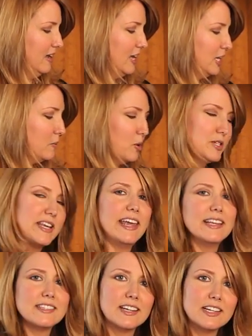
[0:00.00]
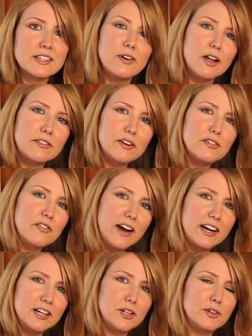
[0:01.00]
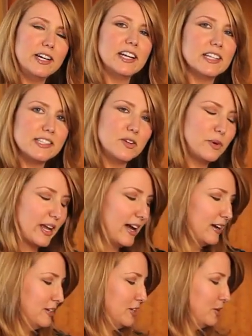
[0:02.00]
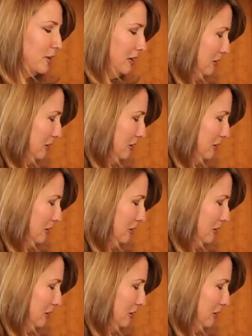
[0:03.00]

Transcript: You won't taste it because of all of our fine ingredients that we added to it.